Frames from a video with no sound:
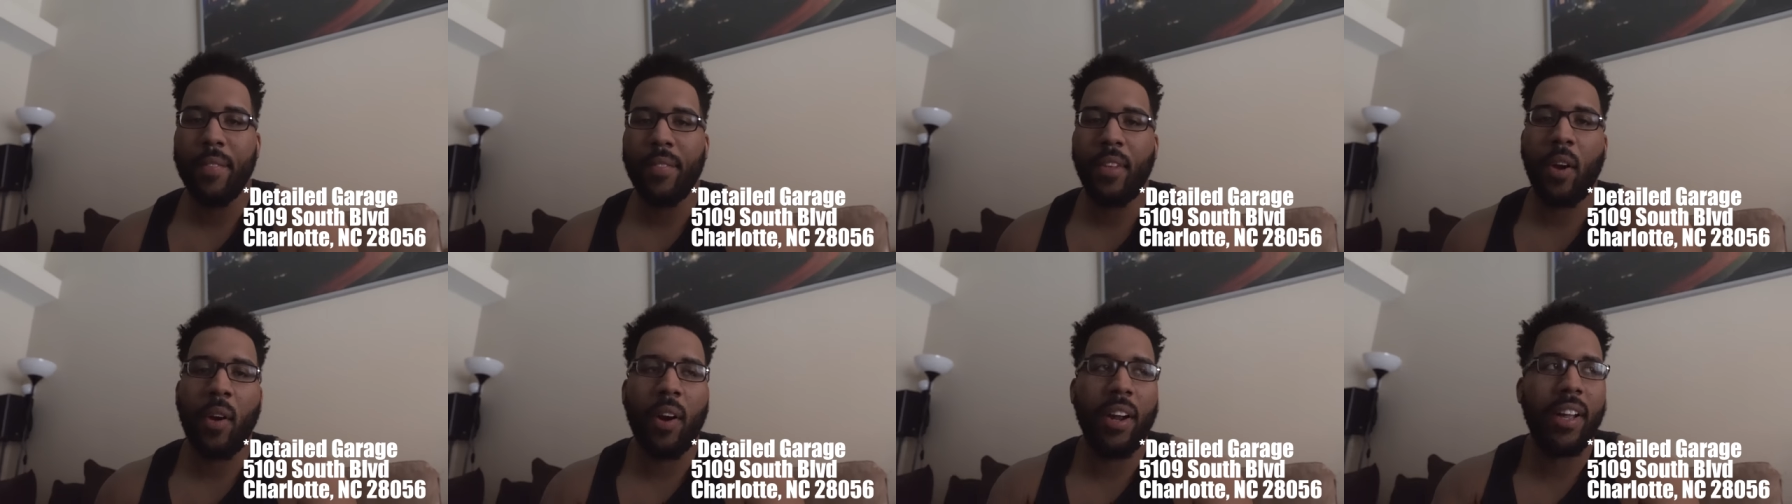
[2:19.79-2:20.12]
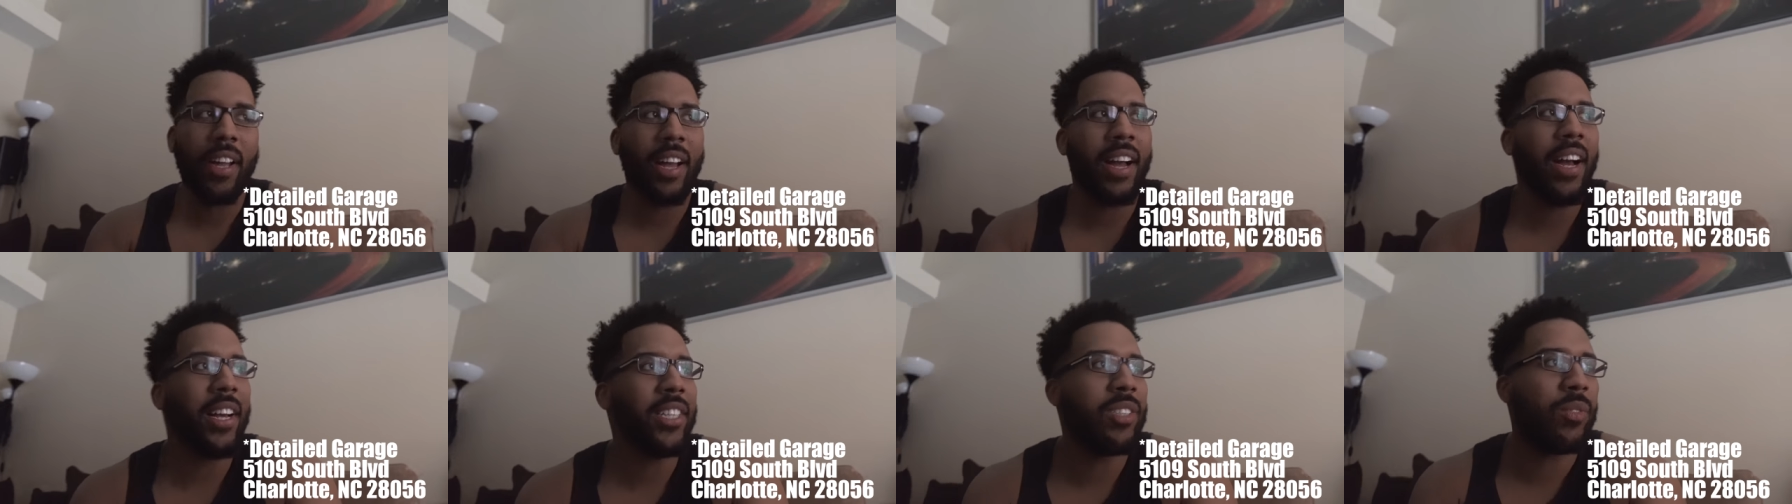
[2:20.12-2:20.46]
All right,
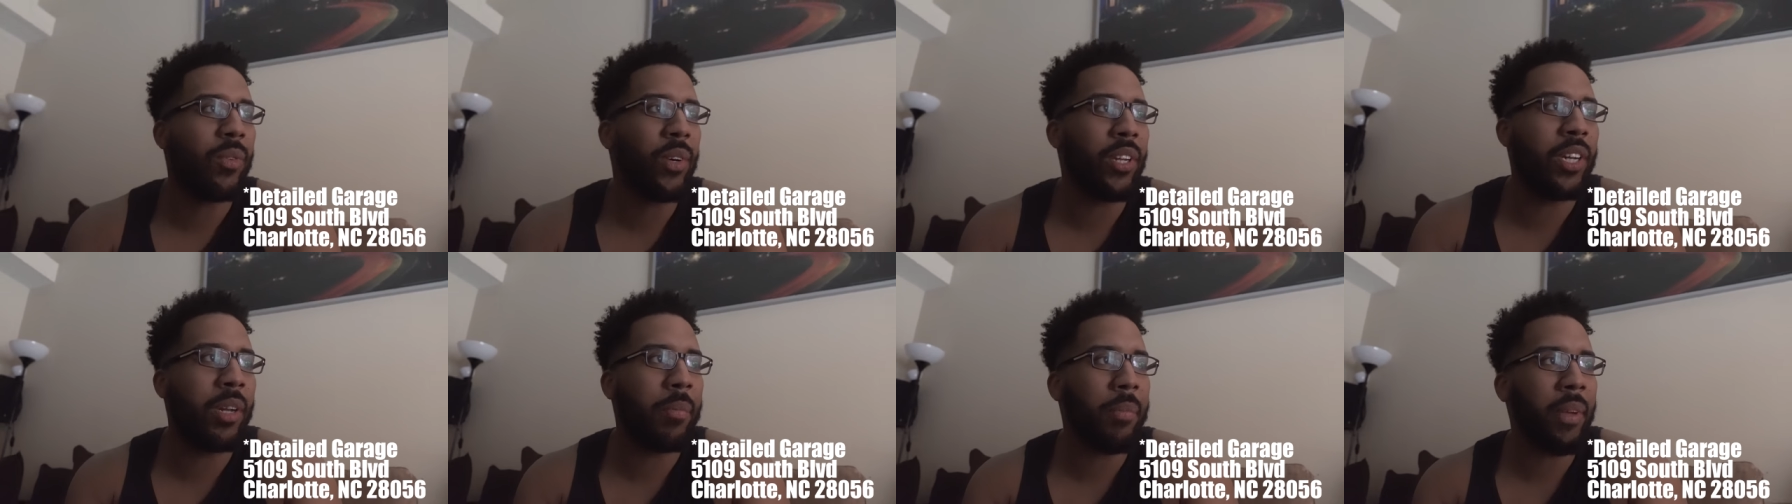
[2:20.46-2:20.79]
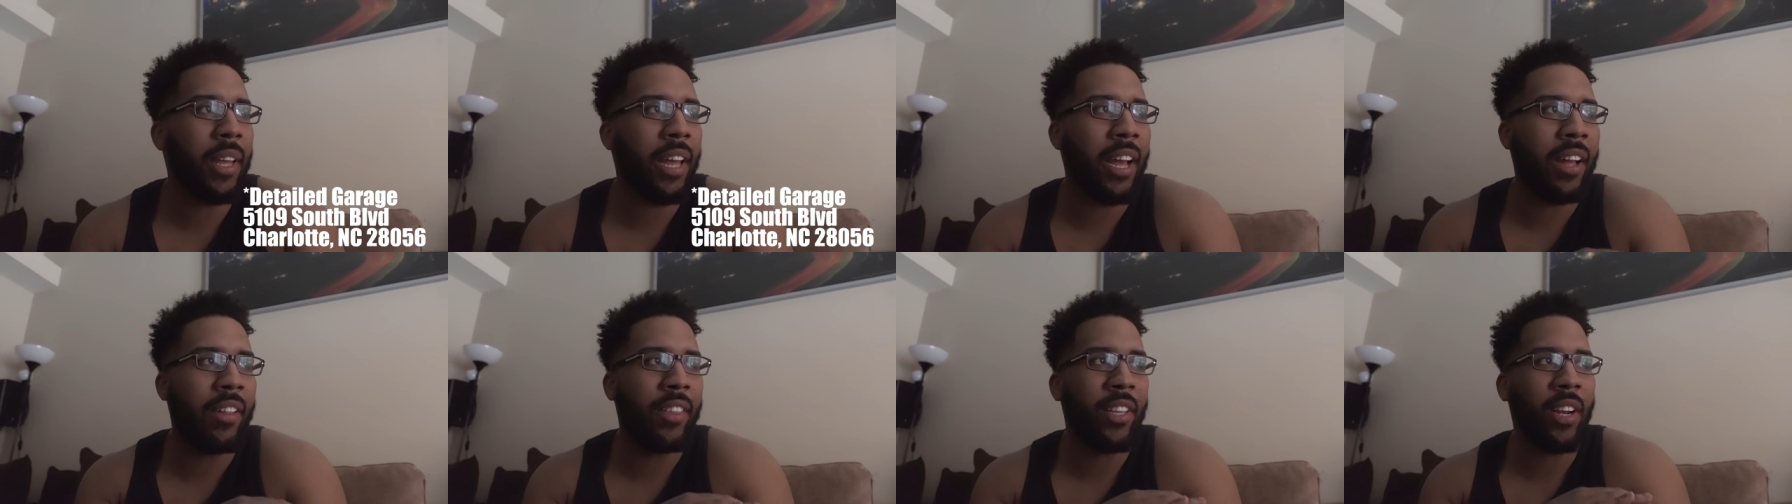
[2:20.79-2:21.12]
guys, and we're going to
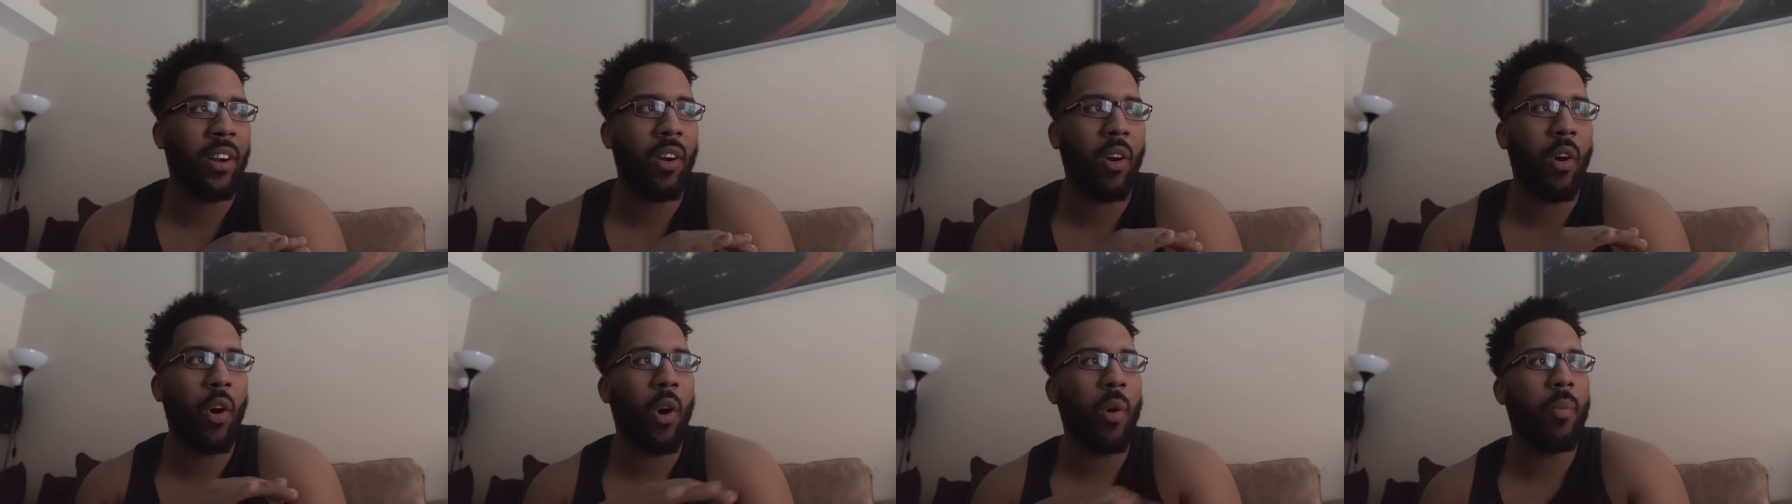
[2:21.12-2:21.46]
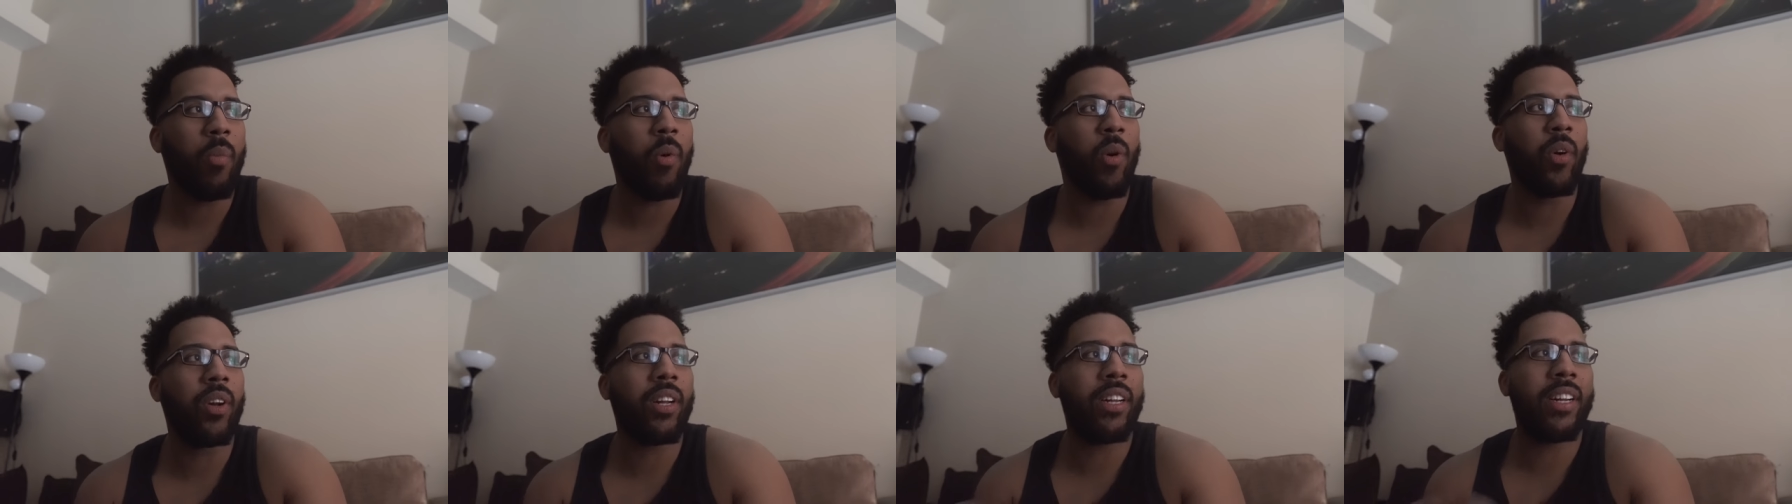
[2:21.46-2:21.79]
be out there all
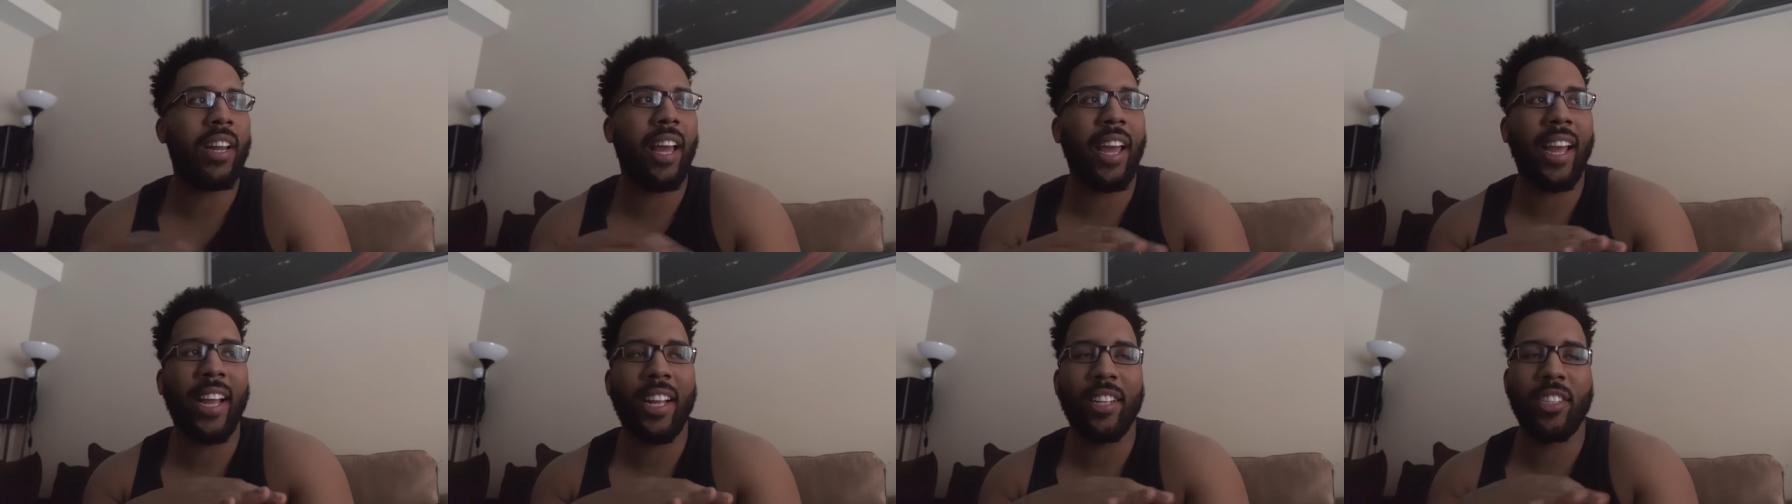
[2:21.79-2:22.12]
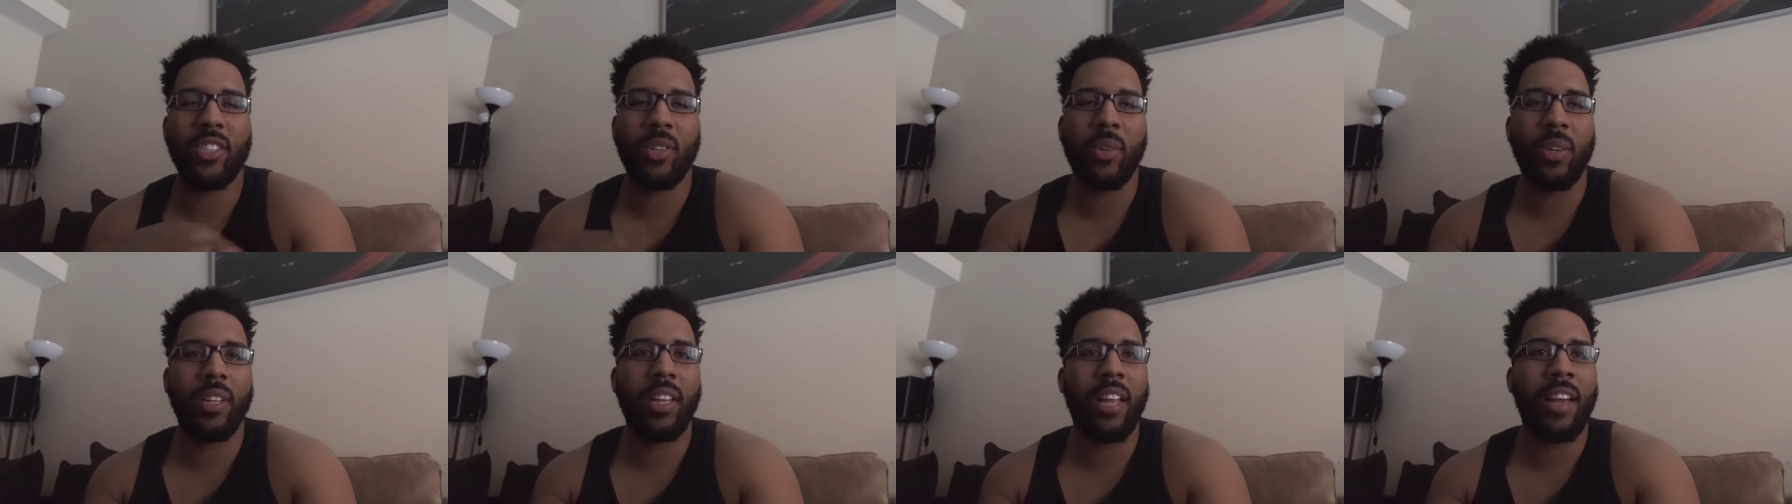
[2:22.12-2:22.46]
morning, 8
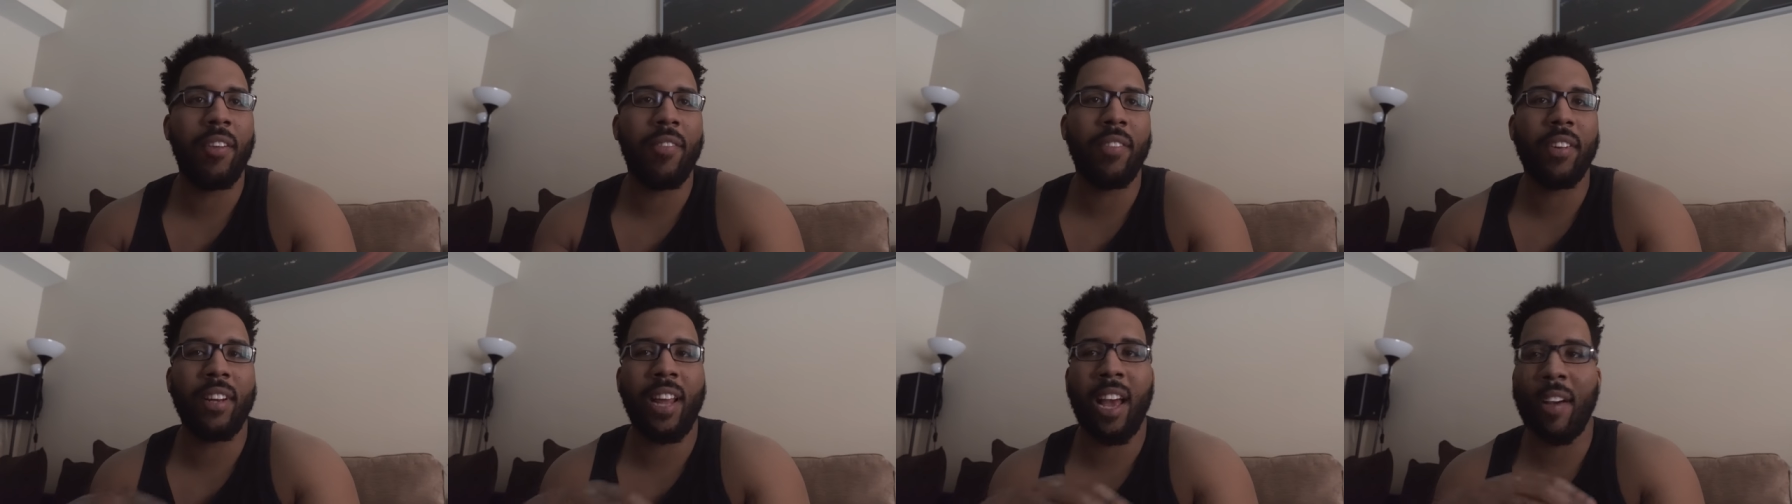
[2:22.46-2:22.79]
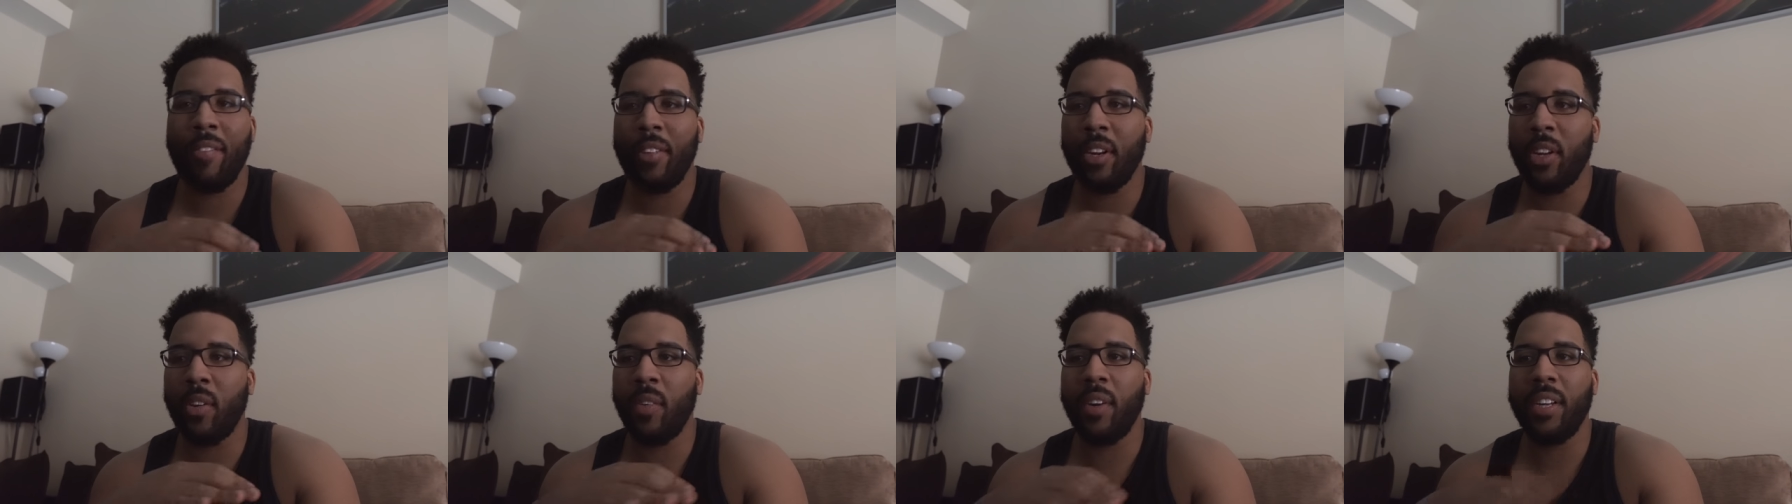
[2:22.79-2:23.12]
to 11,
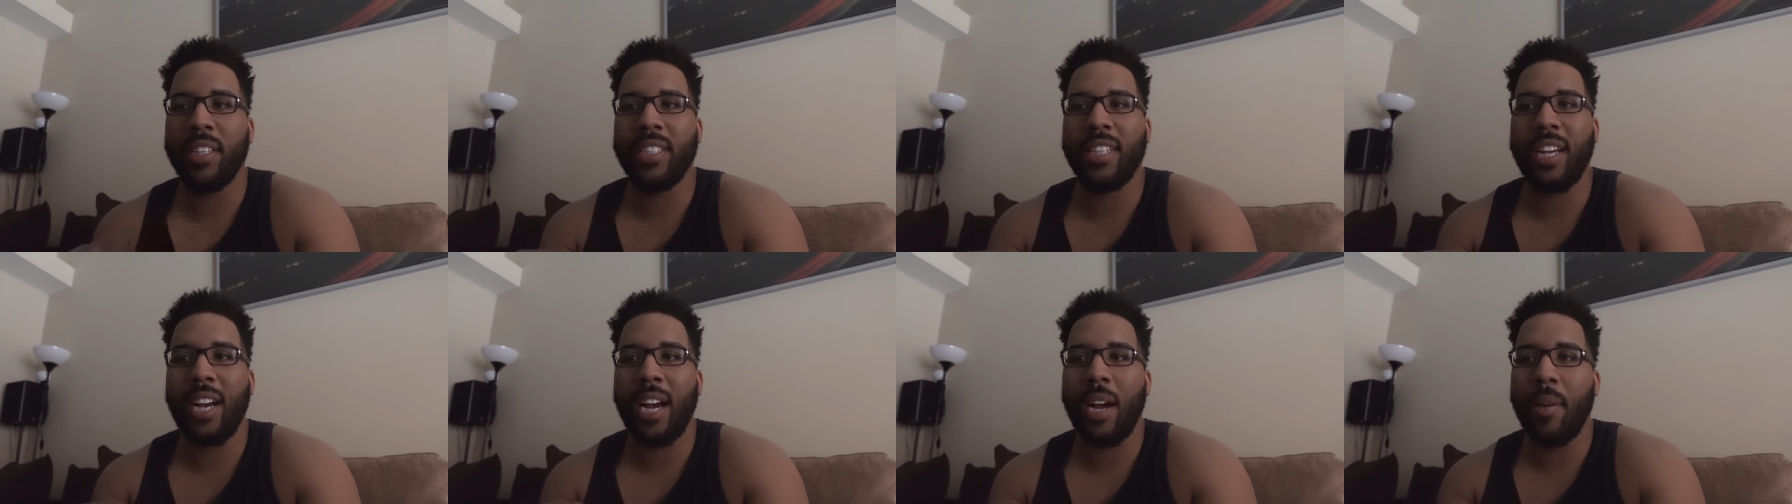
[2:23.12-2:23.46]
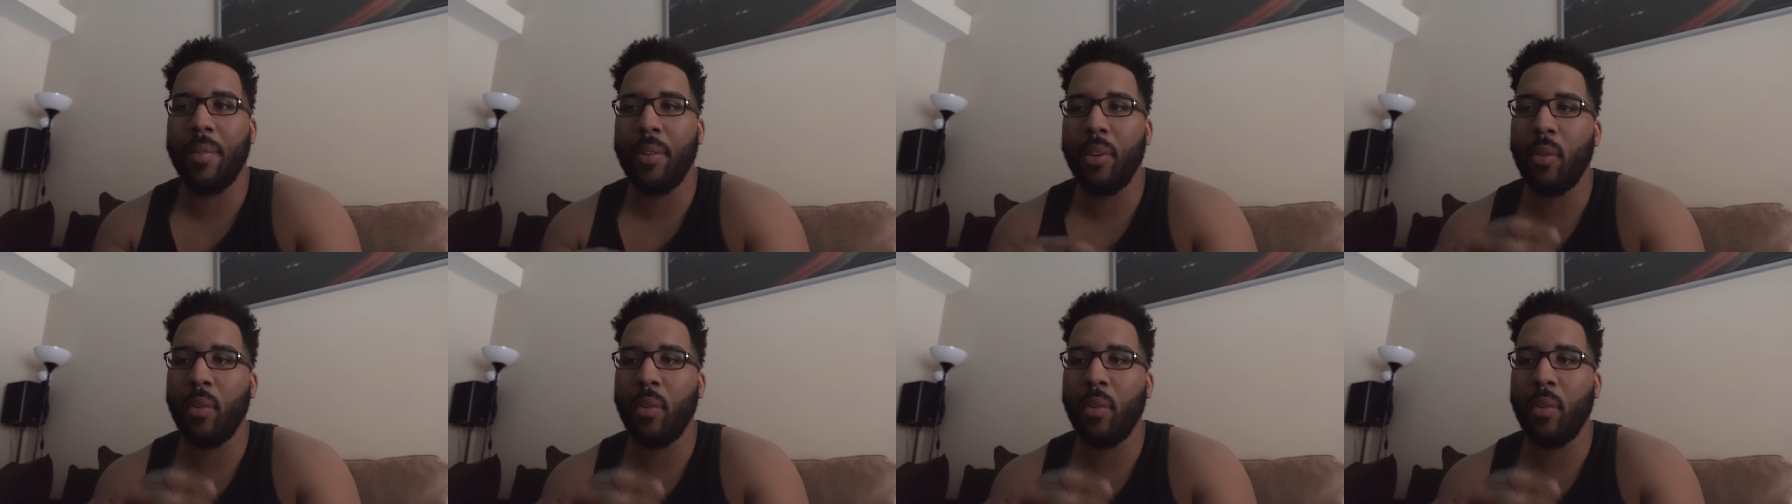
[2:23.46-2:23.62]
having a great time.